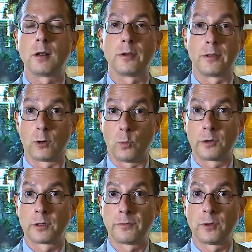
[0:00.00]
although there are
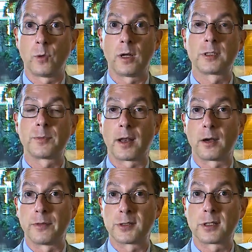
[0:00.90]
wonderful ones,
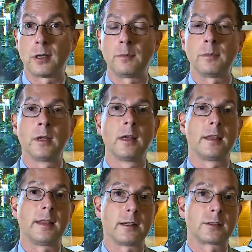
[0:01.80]
Battle of the Somme,
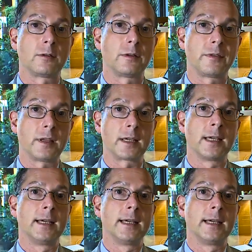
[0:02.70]
that sort of thing.